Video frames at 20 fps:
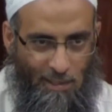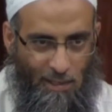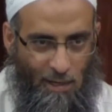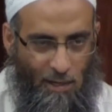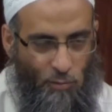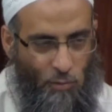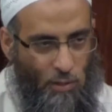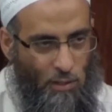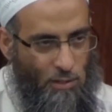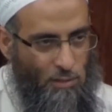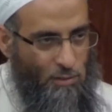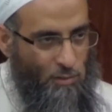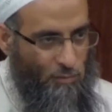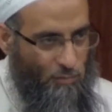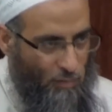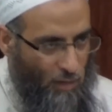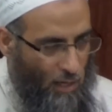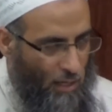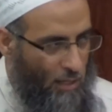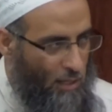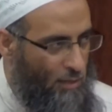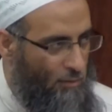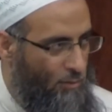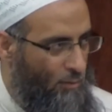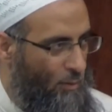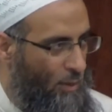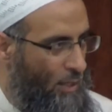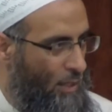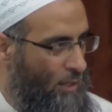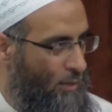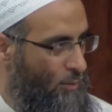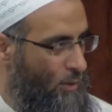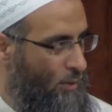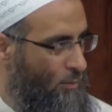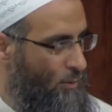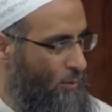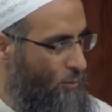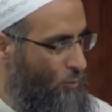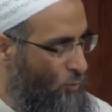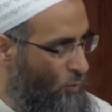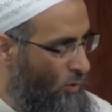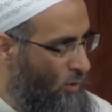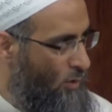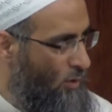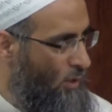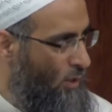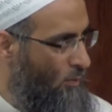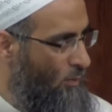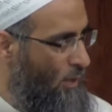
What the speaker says: Are we going to survive? Am I going to be able to work?